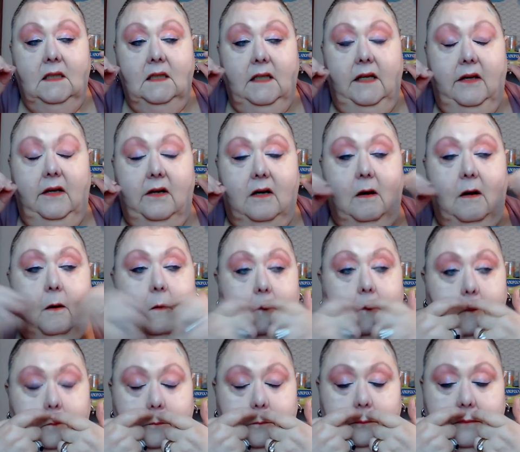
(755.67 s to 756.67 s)
you
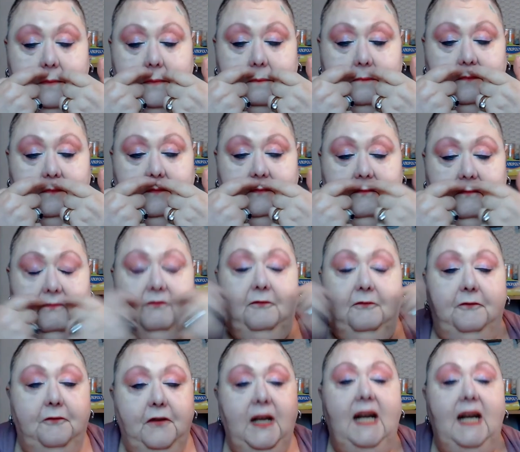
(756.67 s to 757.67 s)
know,
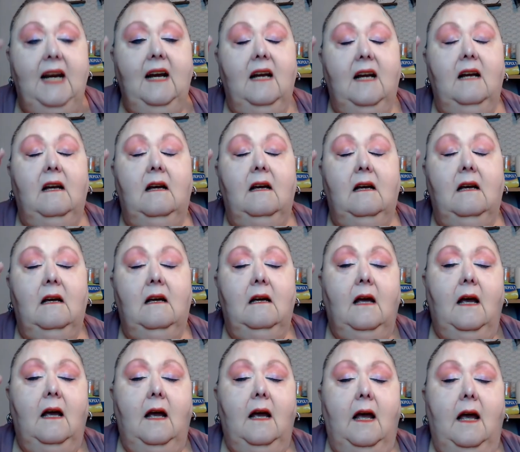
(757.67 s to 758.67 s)
fitting
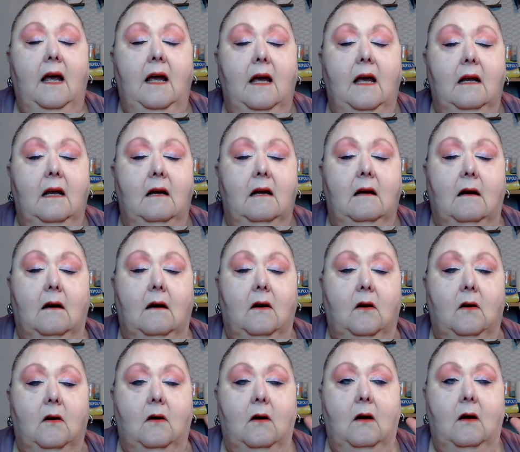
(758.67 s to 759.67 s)
an
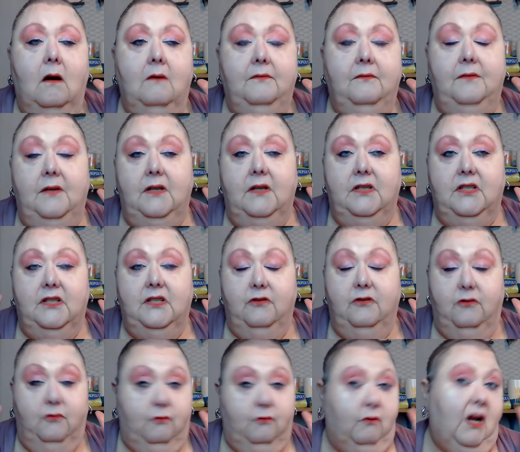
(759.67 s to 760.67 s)
office
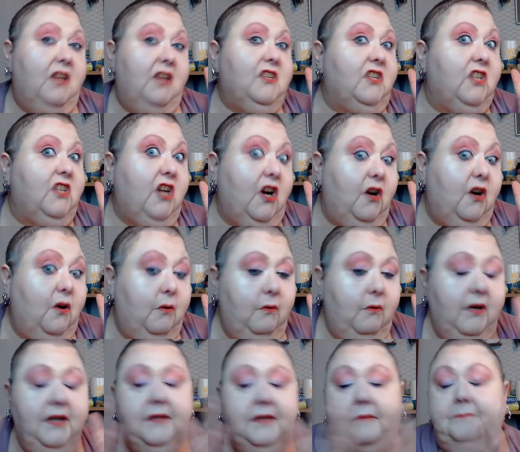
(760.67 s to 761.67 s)
dress code.
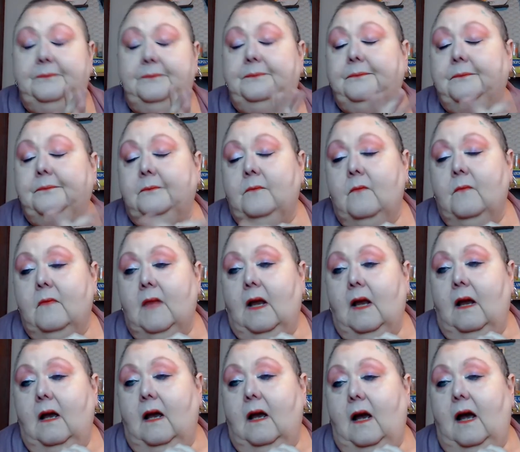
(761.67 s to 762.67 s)

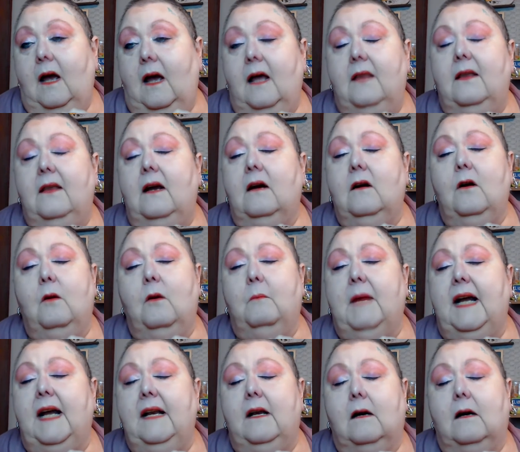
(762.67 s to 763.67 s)
And there go
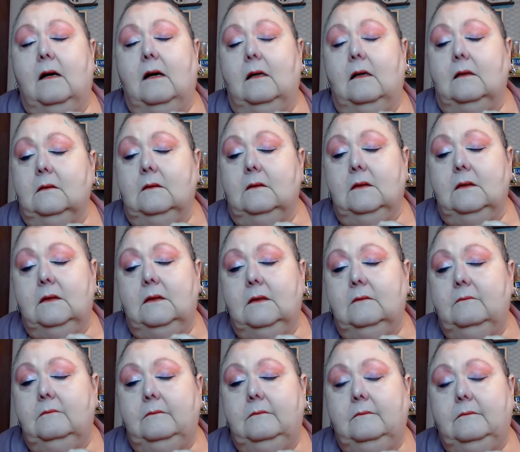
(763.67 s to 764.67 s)
my dogs.
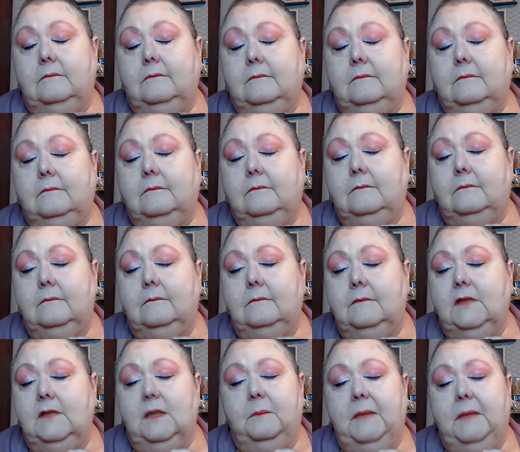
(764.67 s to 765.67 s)

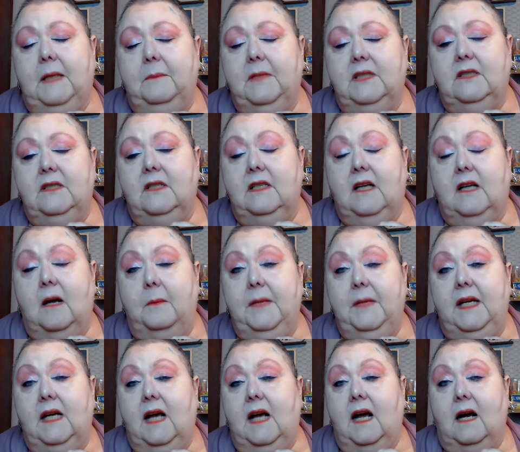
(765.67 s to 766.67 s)
Somebody must have come
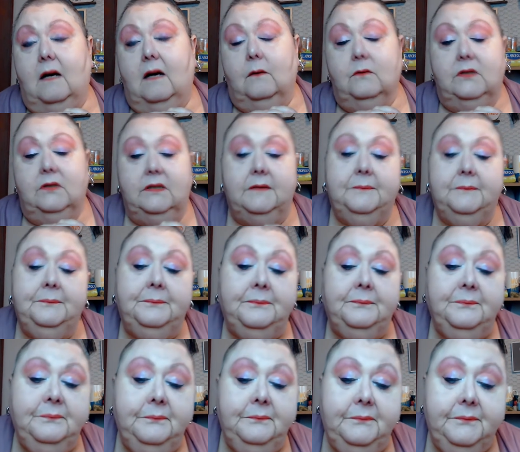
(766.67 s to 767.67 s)
in the house.
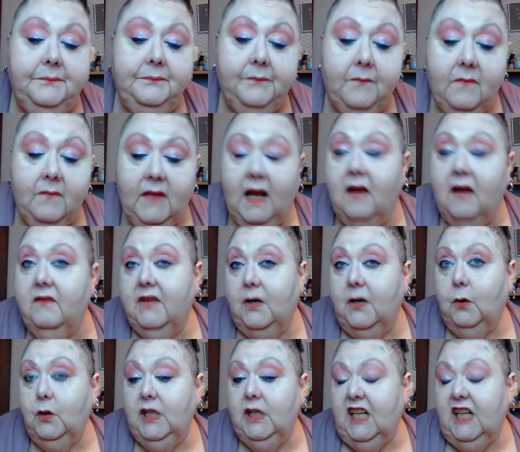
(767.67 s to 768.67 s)
Heaven
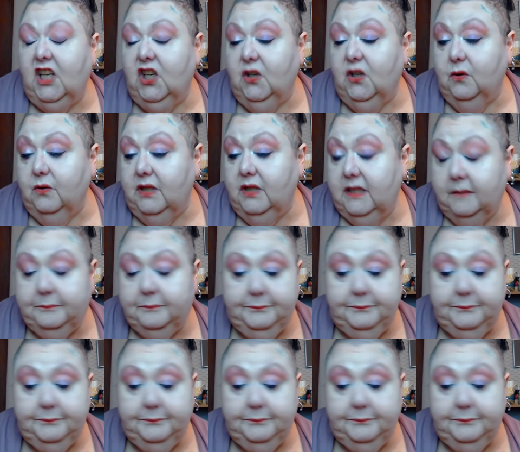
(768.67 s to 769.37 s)
only knows.